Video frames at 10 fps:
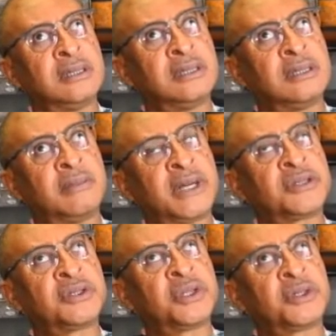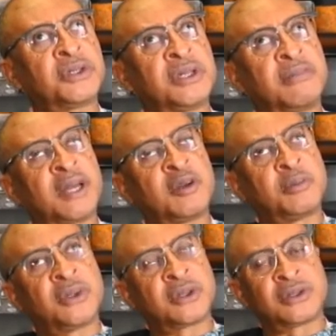Obasanjo was on the ballot
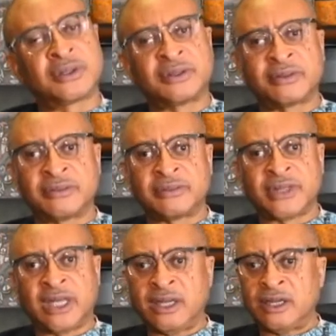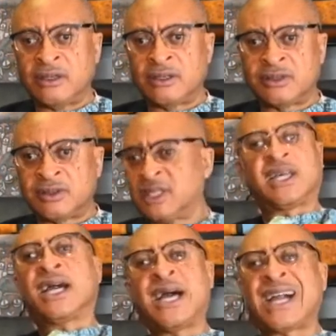box. He
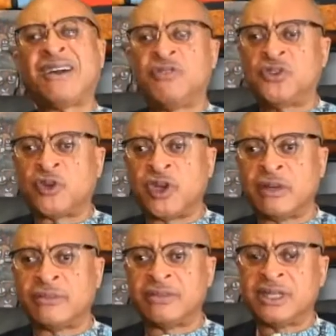said, I can't vote for him.